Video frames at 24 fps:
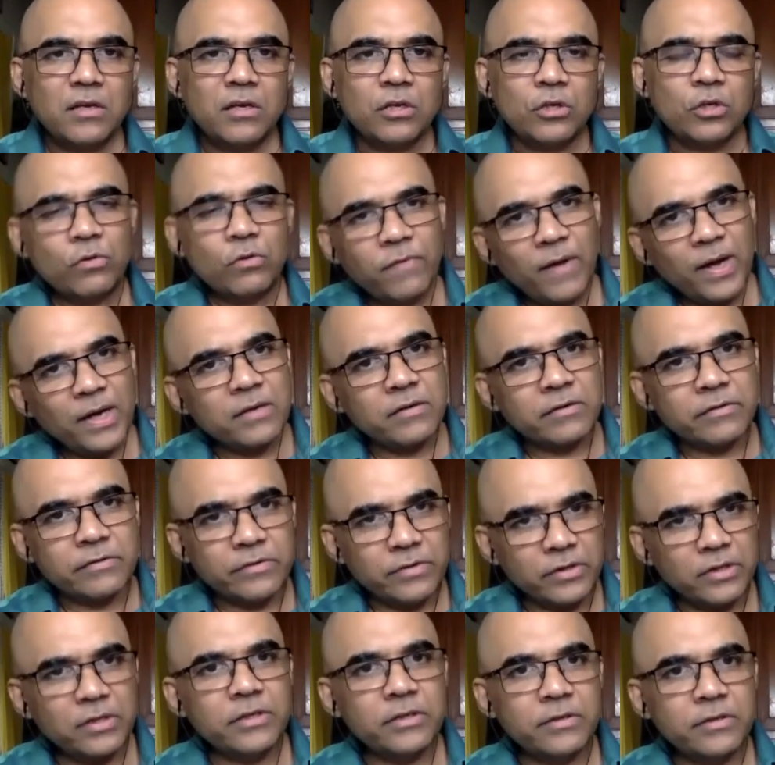you've had
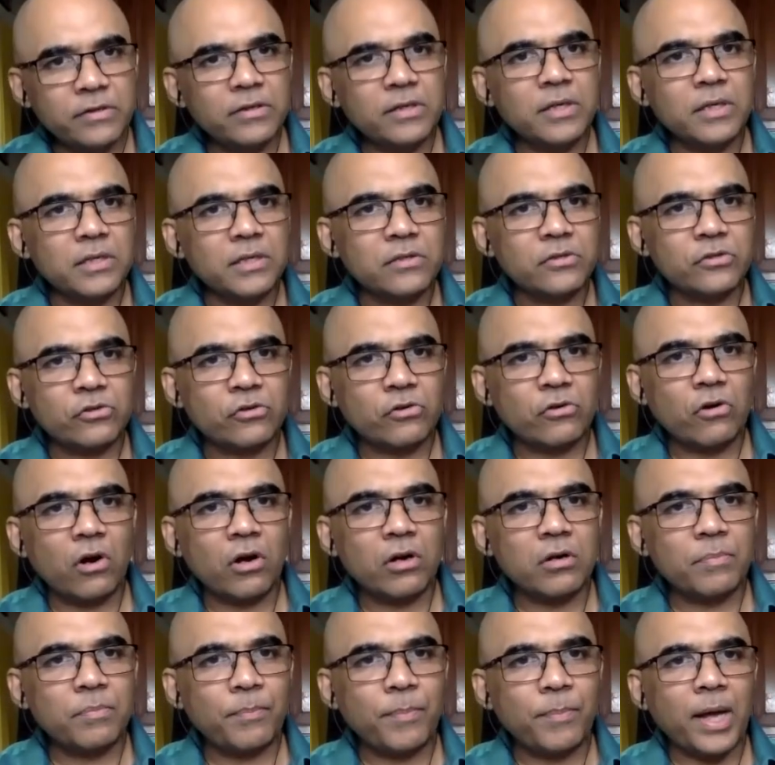really, really
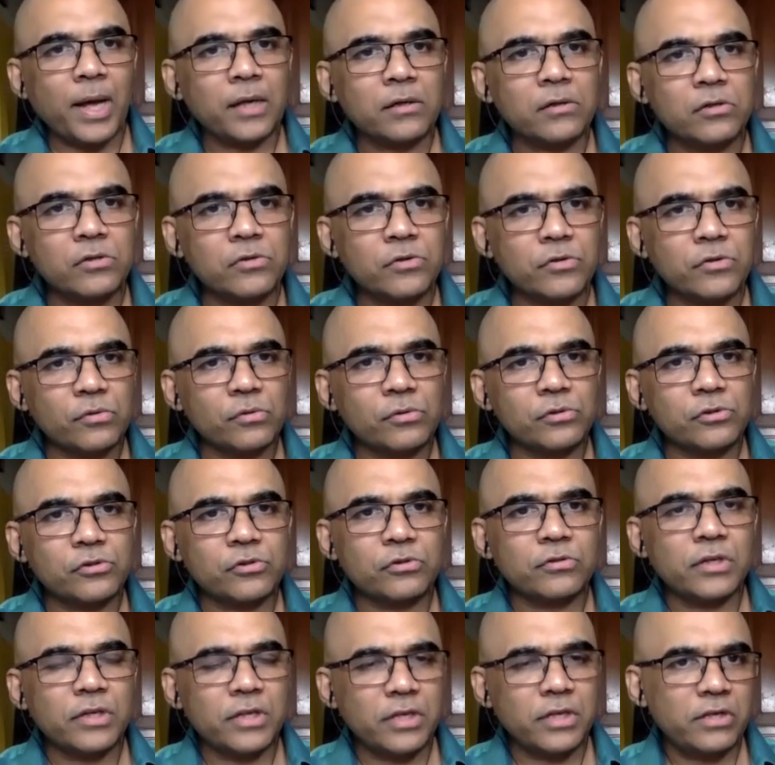strong parallel roles
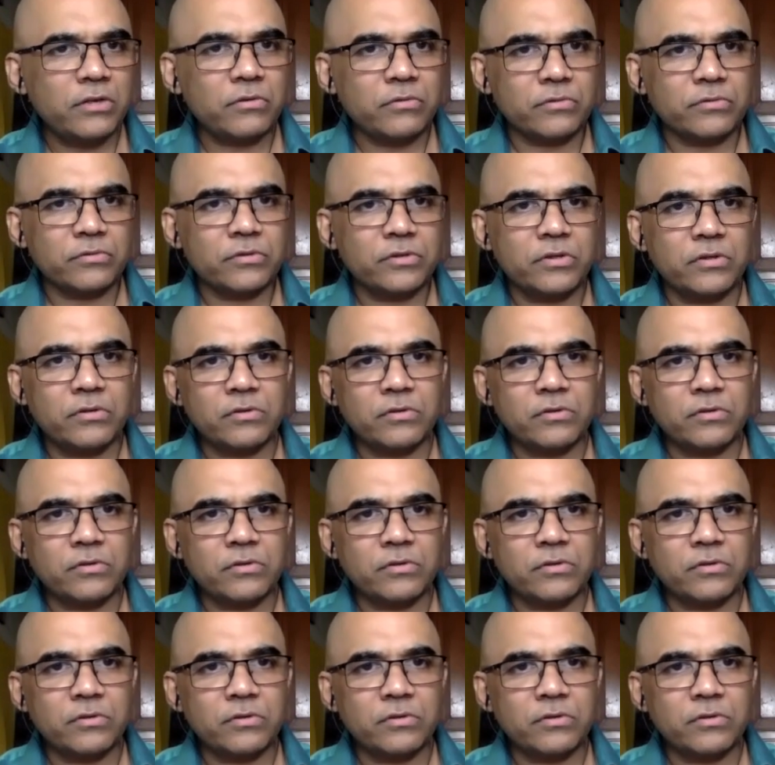to the heroes.